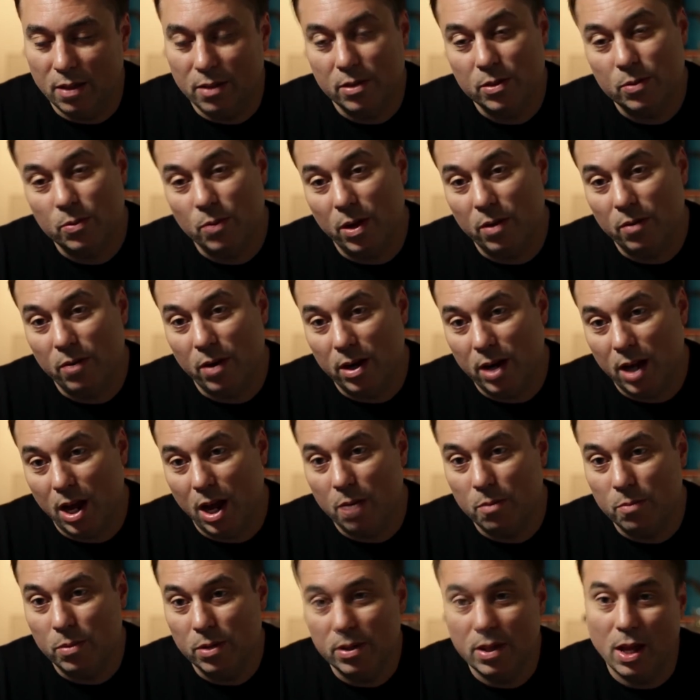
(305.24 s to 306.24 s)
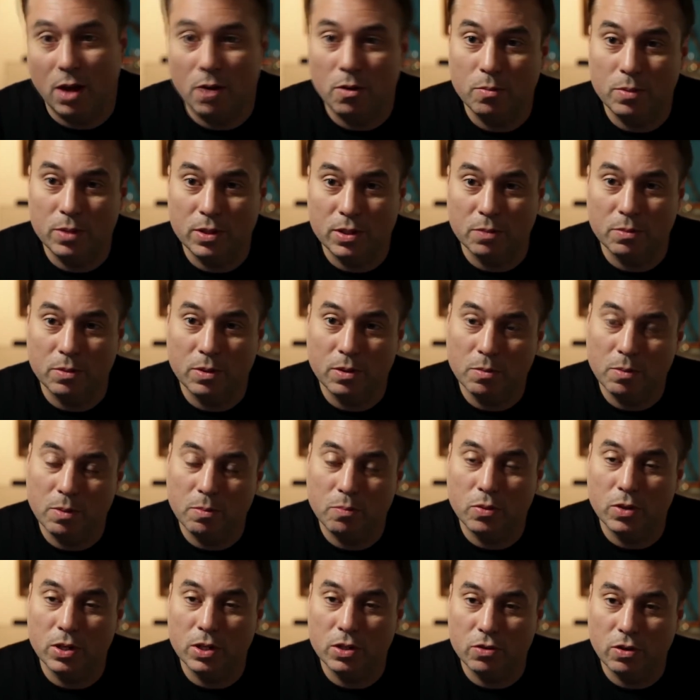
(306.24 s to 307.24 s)
this way right now, but that will be something that will be
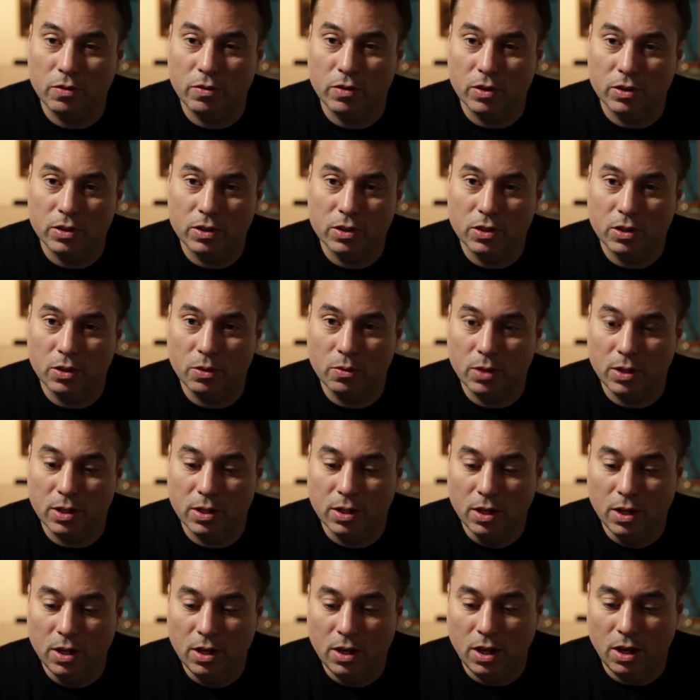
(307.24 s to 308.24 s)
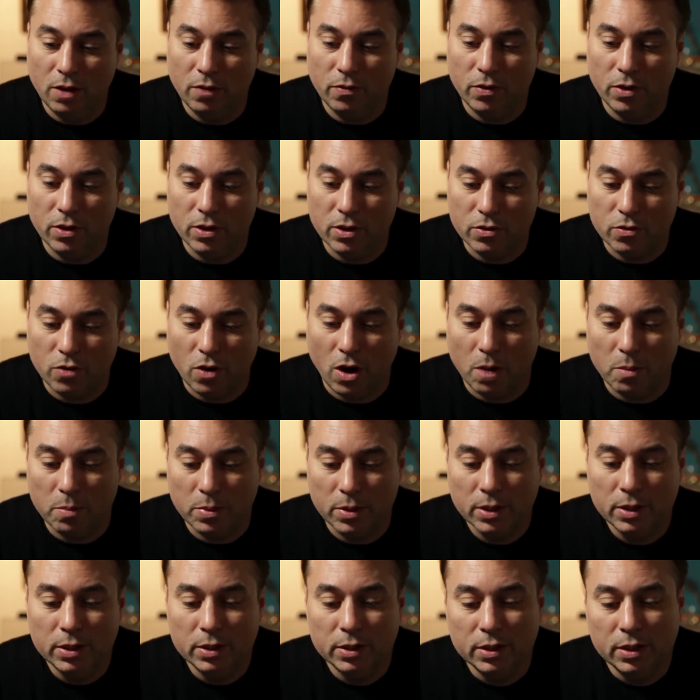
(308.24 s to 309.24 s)
pretty trivial to do in a further drop.
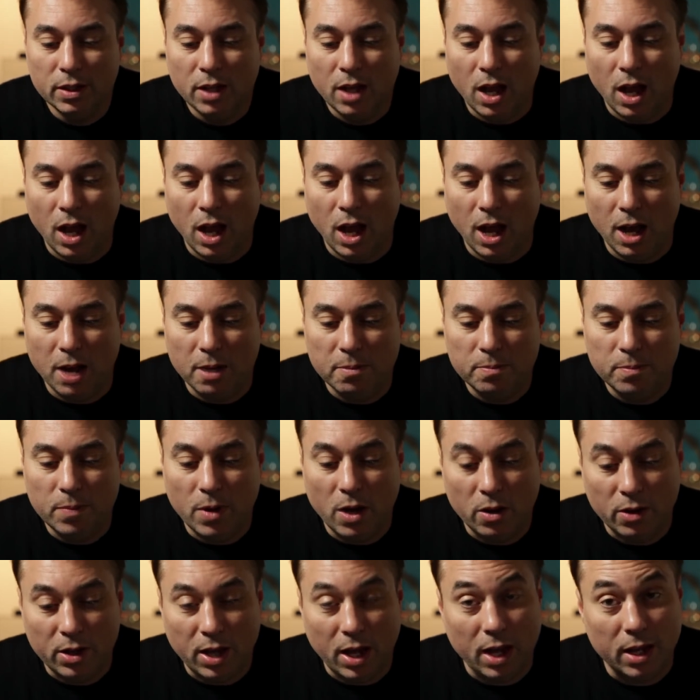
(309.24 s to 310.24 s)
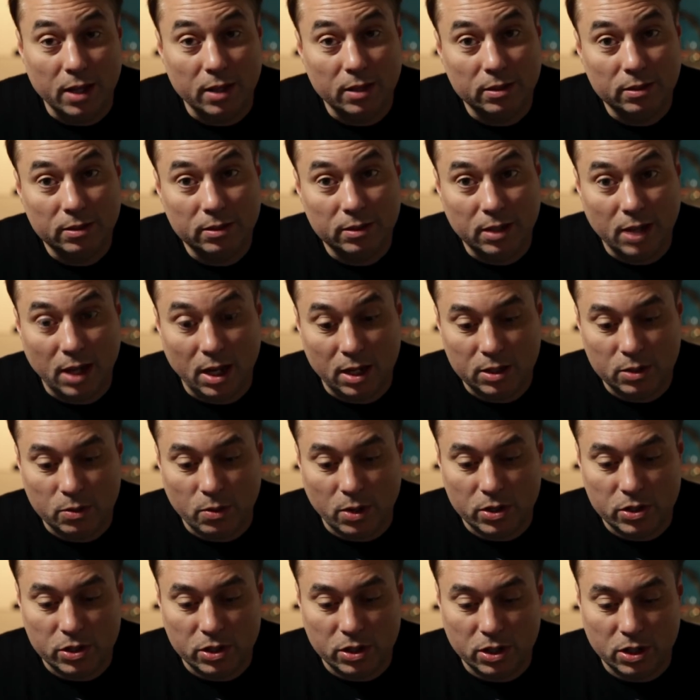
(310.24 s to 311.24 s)
Okay, next
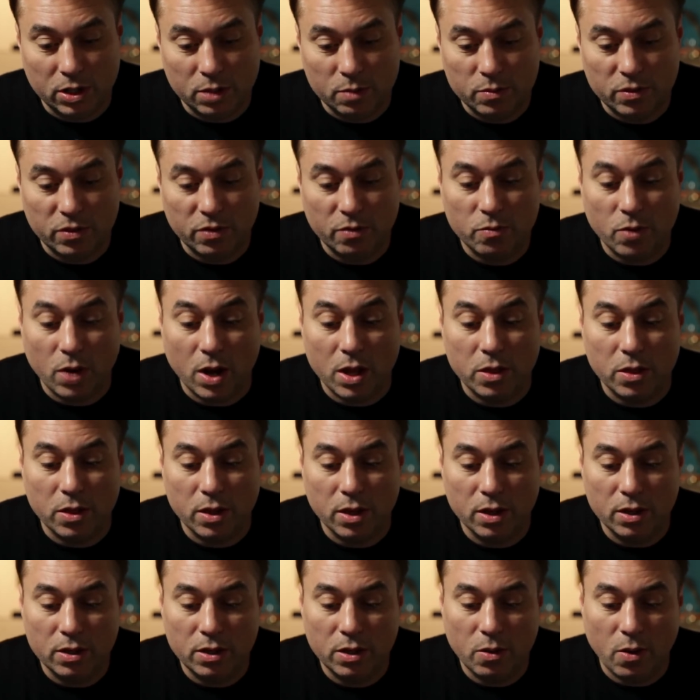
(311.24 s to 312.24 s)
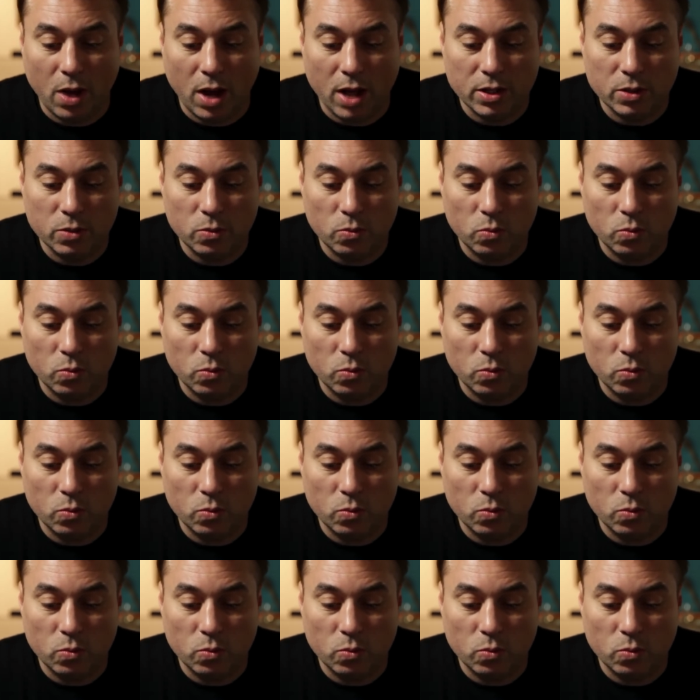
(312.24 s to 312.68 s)
question comes from Raytheon, who asks,